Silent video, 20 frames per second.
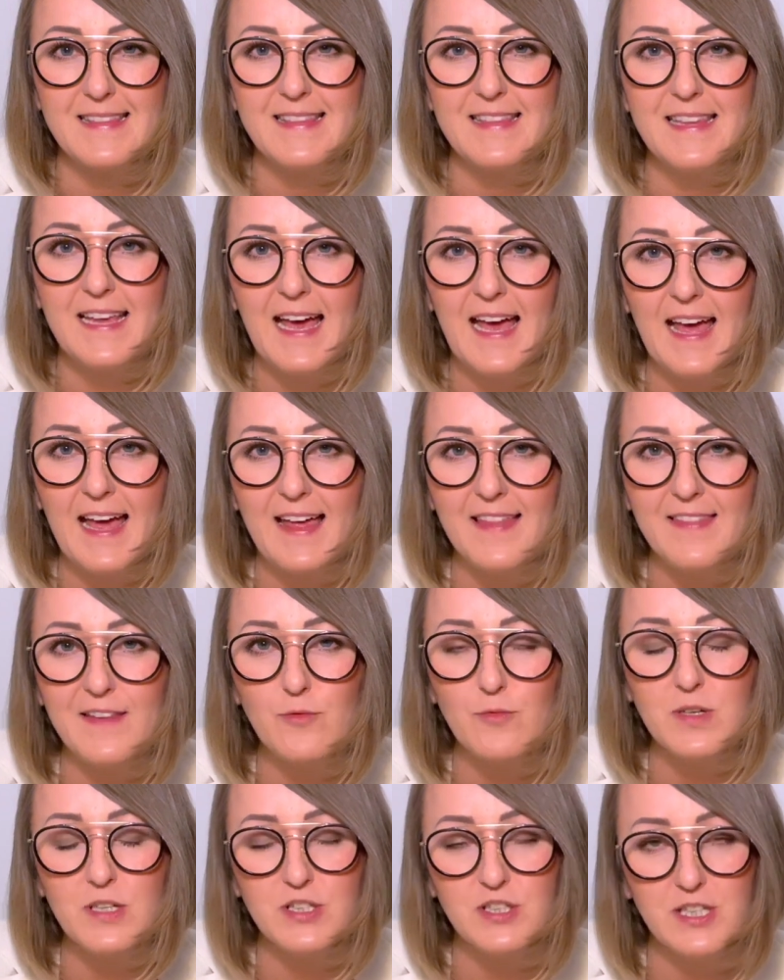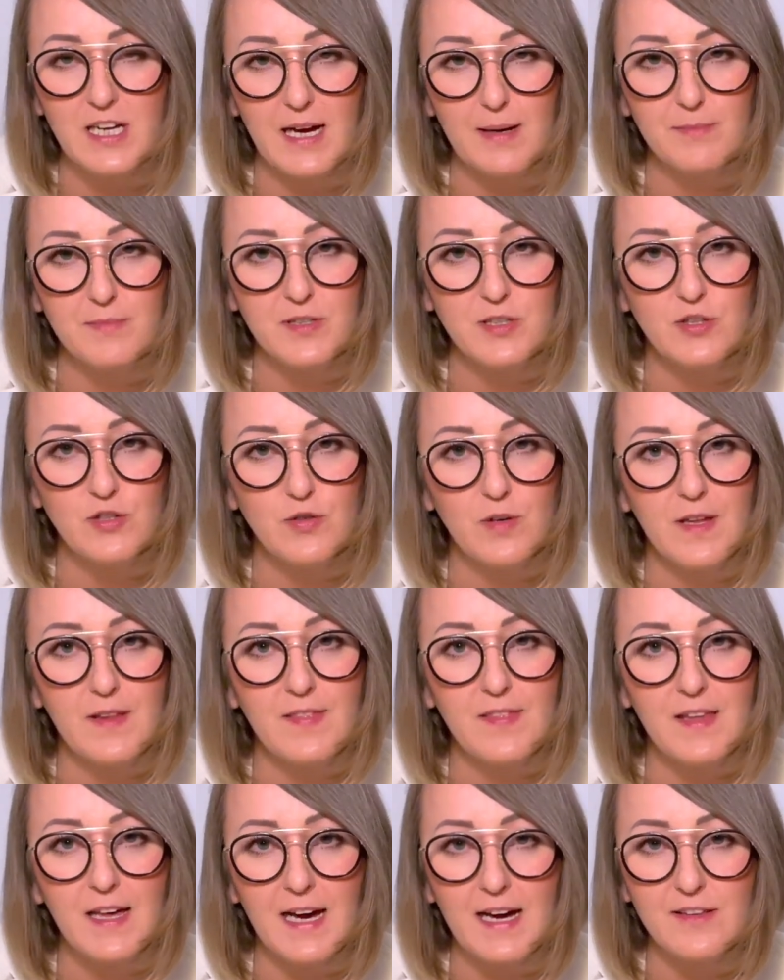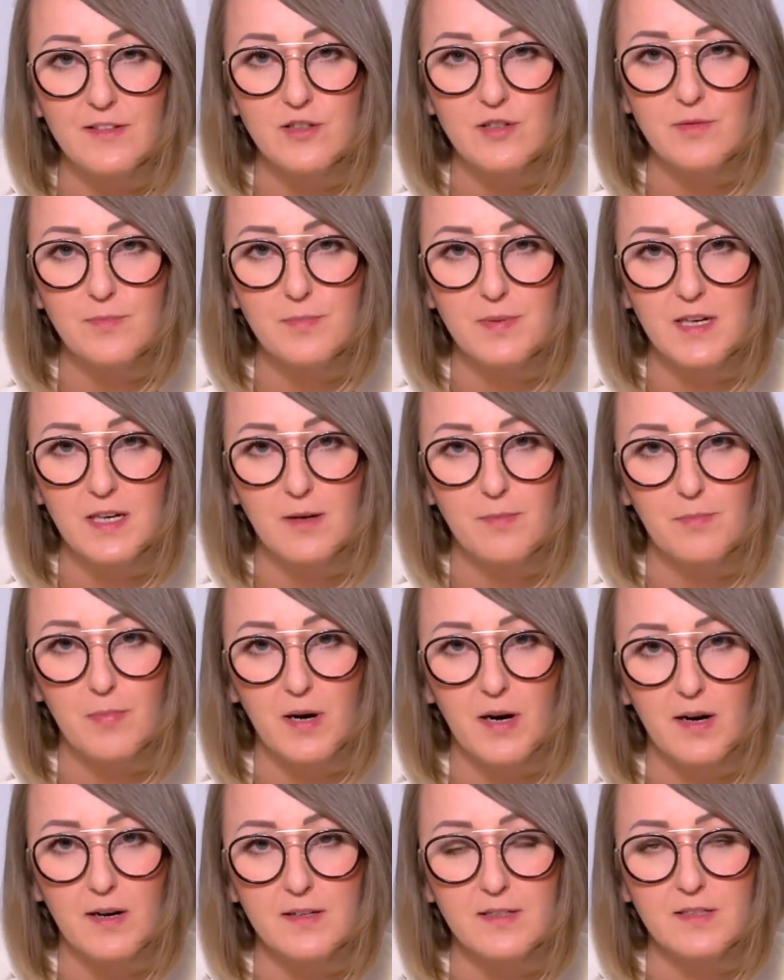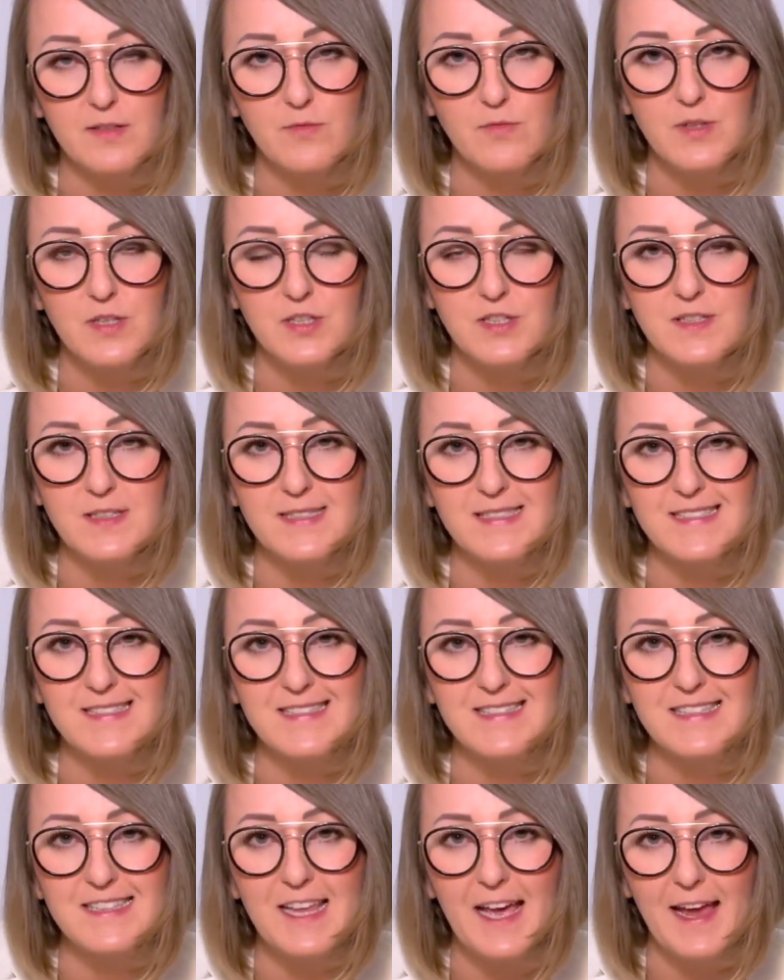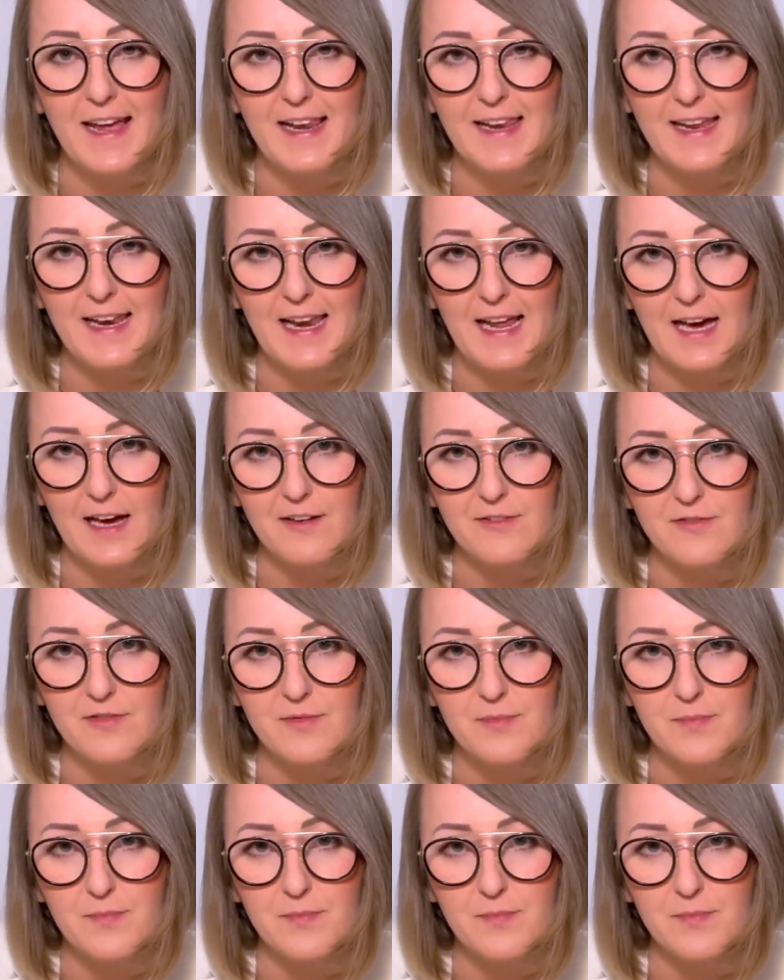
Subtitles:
Then we jump into another big part, which is daily life.